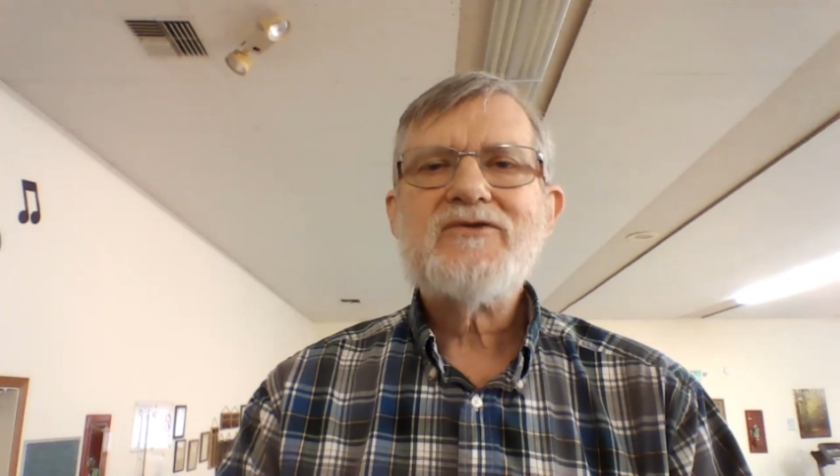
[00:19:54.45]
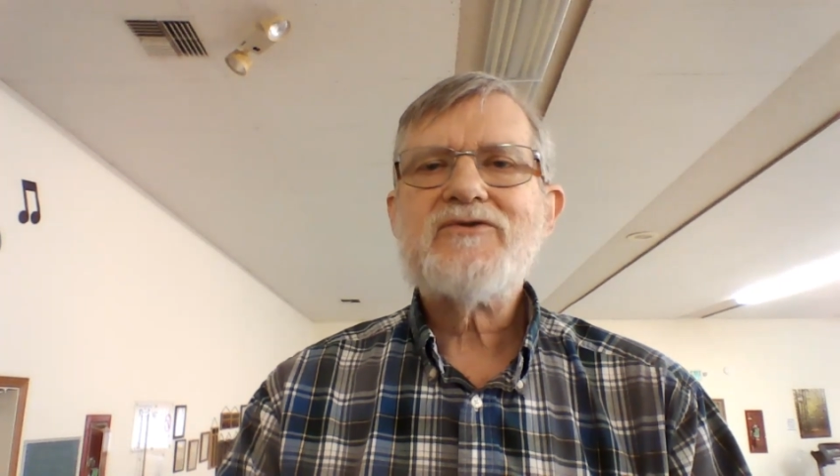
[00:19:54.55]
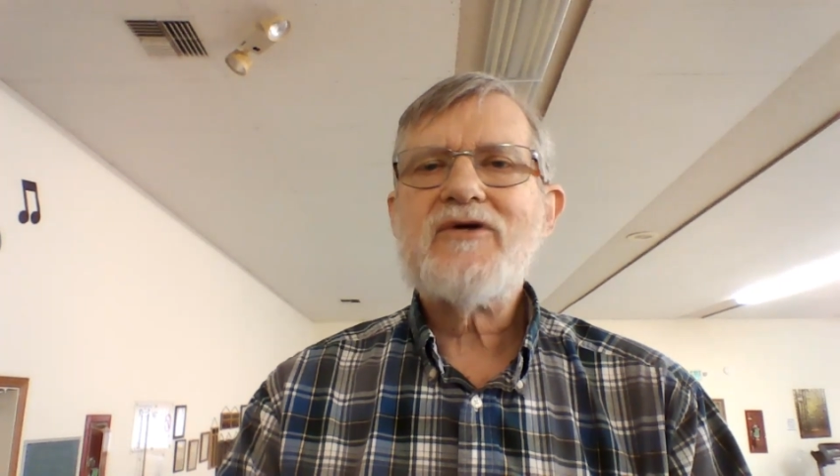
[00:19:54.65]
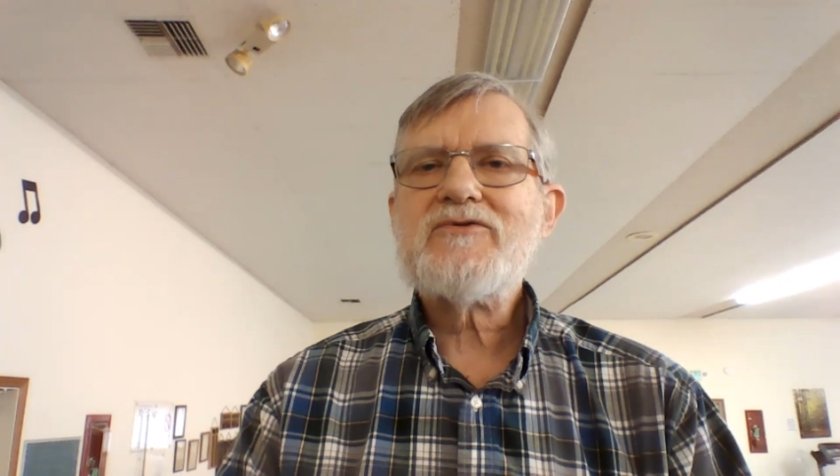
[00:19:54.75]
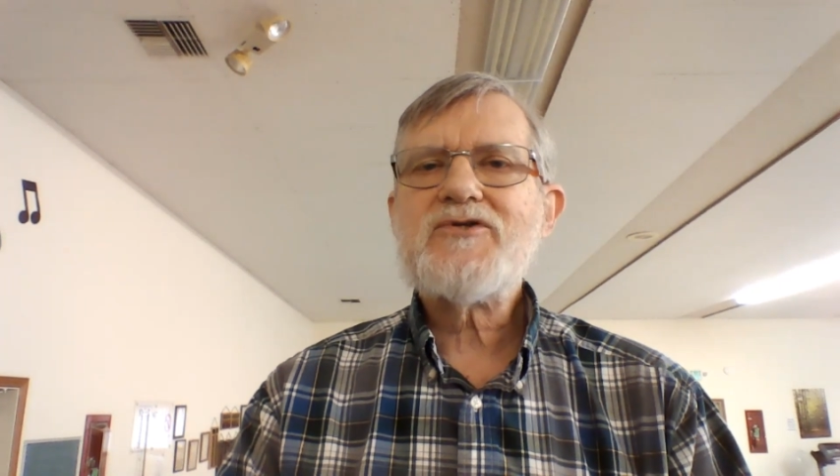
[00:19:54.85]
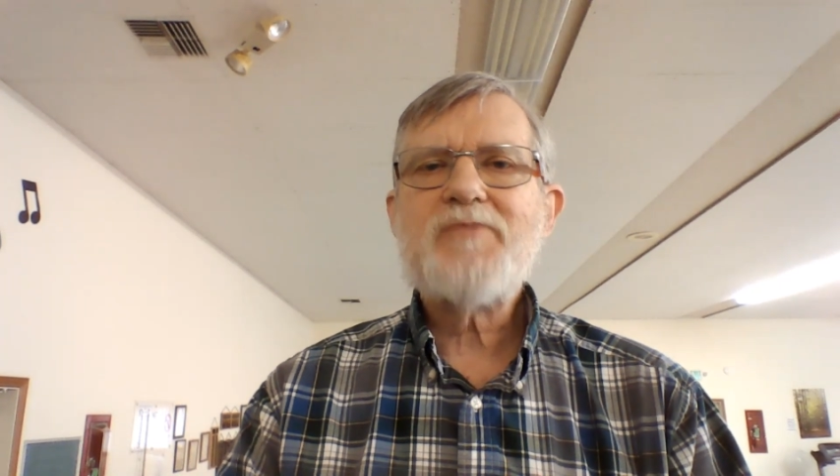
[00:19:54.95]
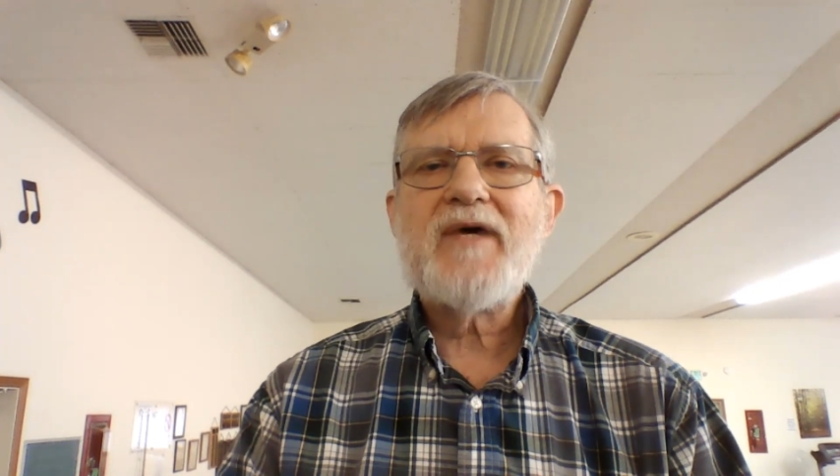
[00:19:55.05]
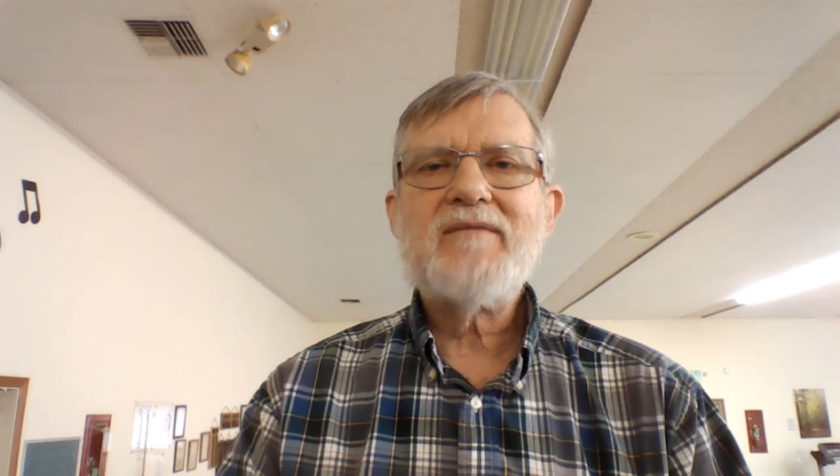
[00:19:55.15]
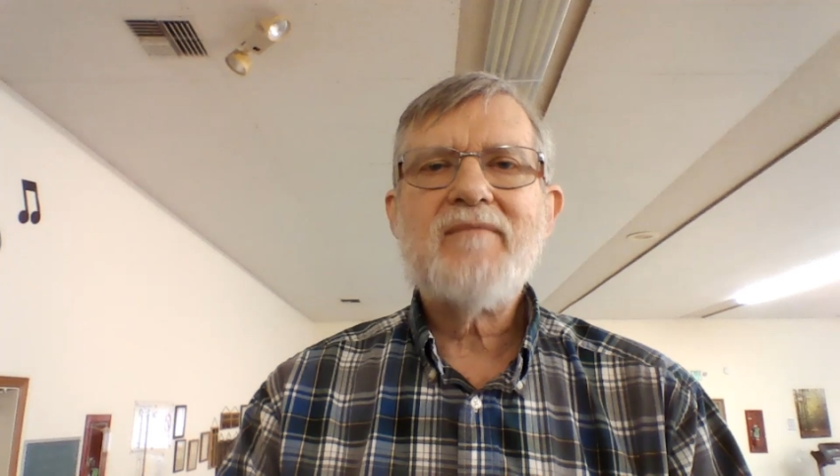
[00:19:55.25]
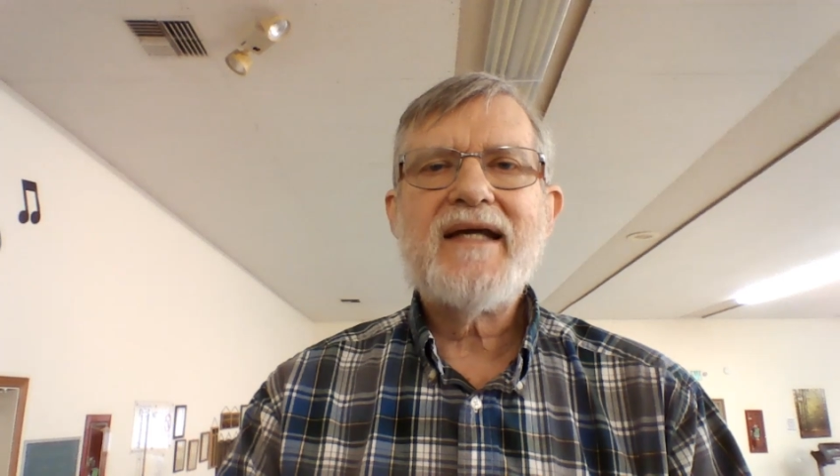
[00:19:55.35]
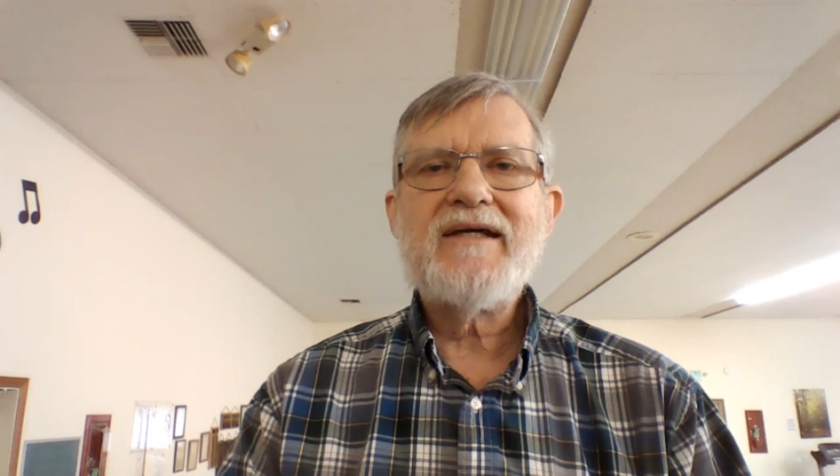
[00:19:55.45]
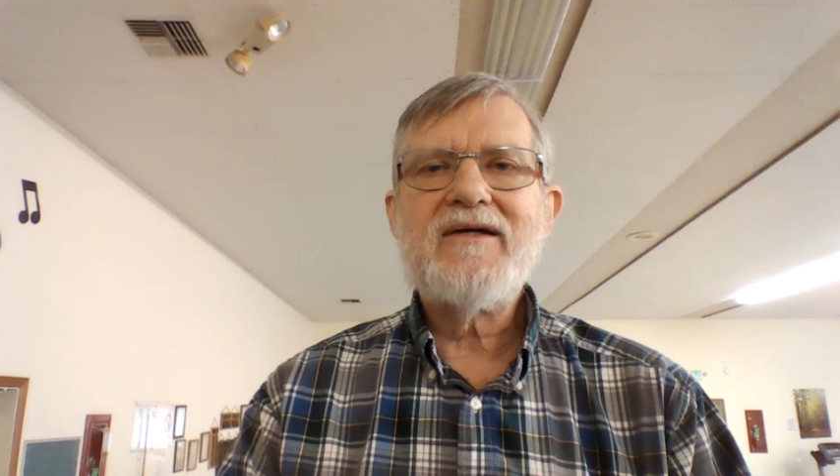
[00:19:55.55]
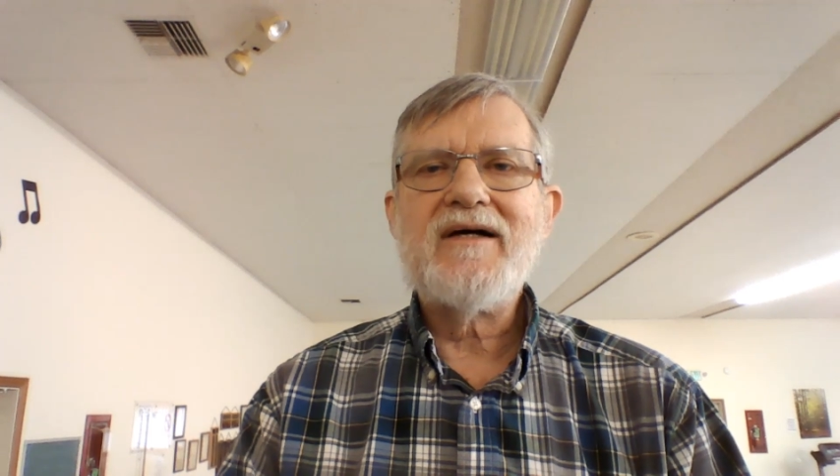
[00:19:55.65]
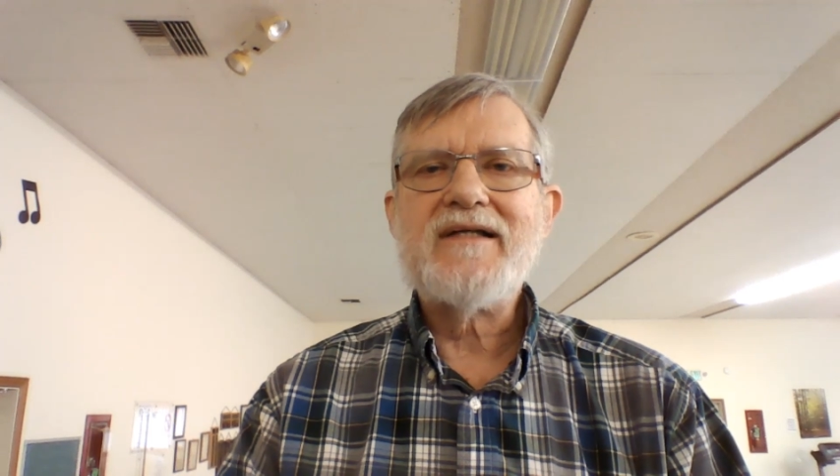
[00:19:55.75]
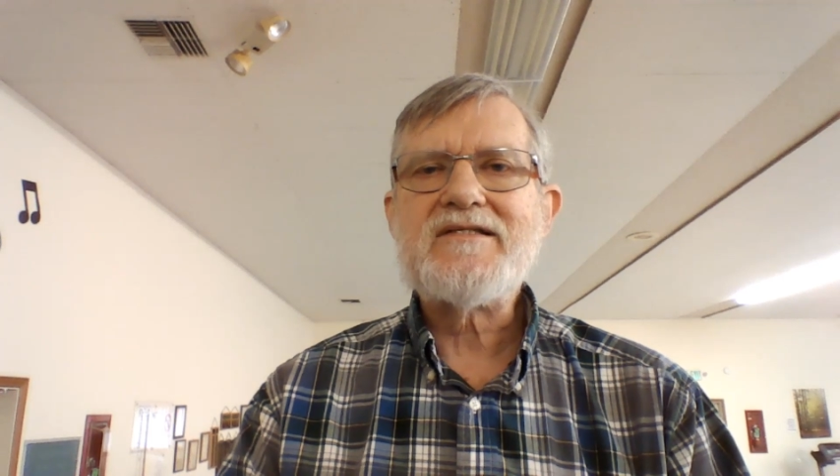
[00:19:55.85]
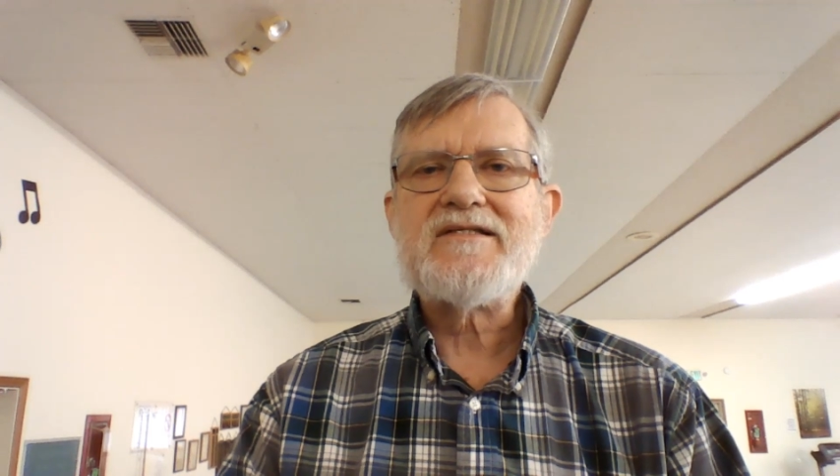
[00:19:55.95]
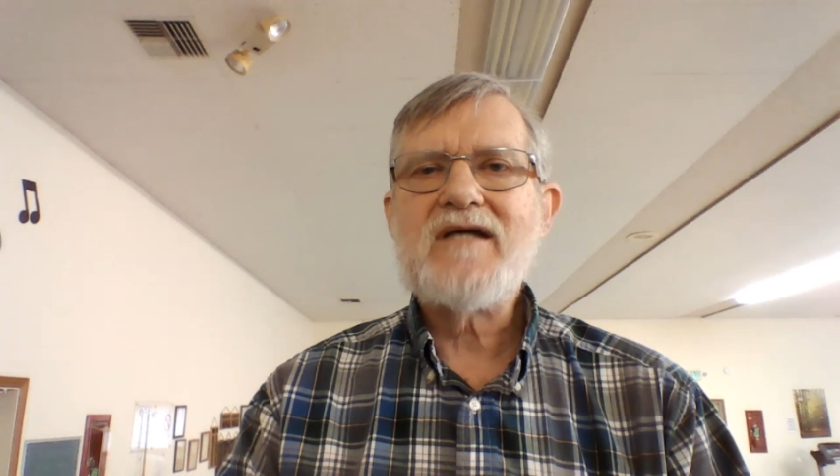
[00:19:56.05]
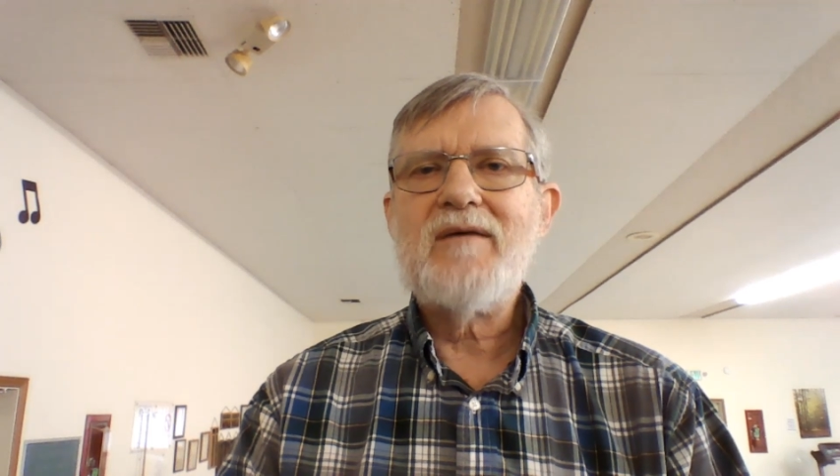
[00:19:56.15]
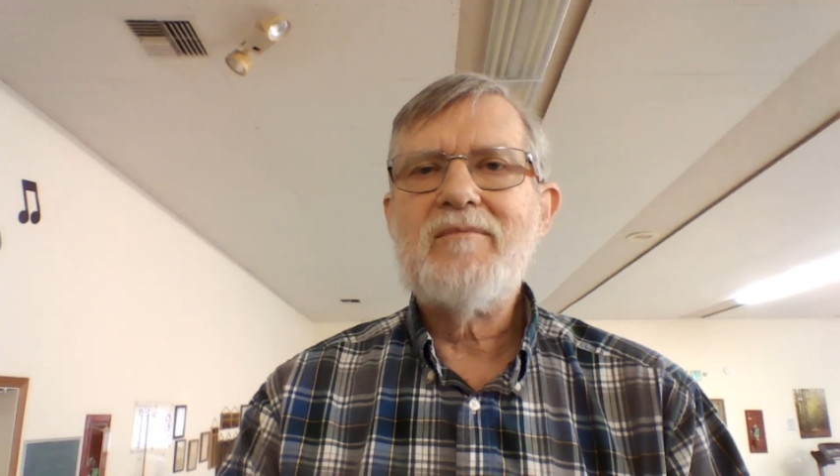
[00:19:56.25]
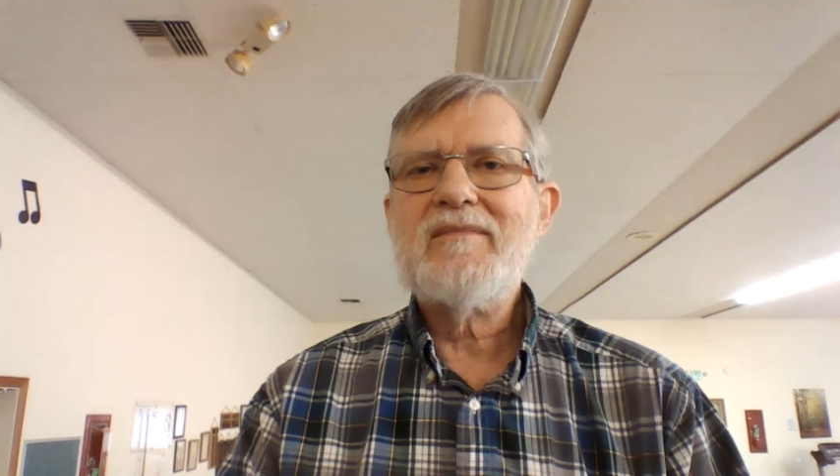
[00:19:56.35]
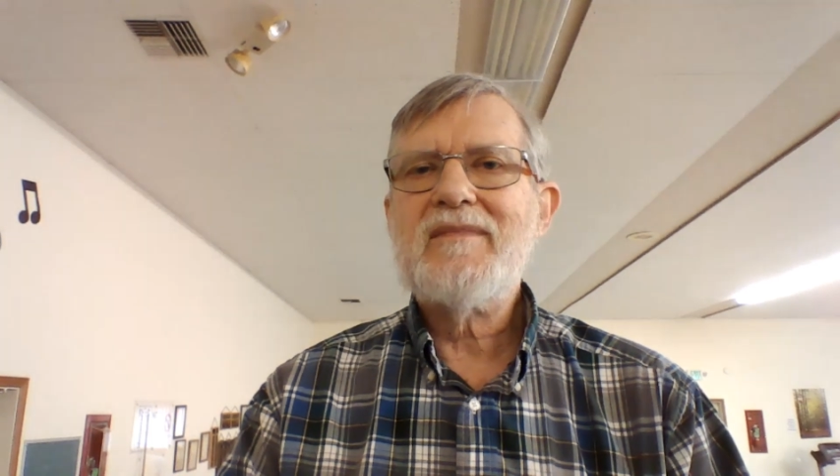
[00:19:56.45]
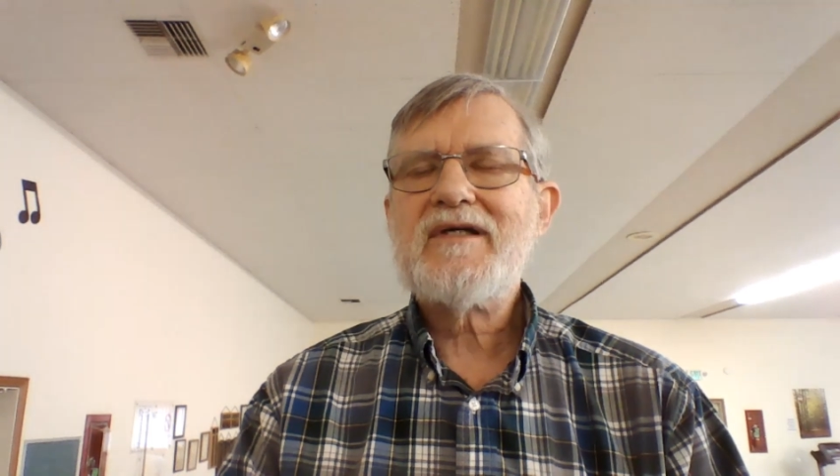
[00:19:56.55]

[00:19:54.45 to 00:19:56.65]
Don't spend money on some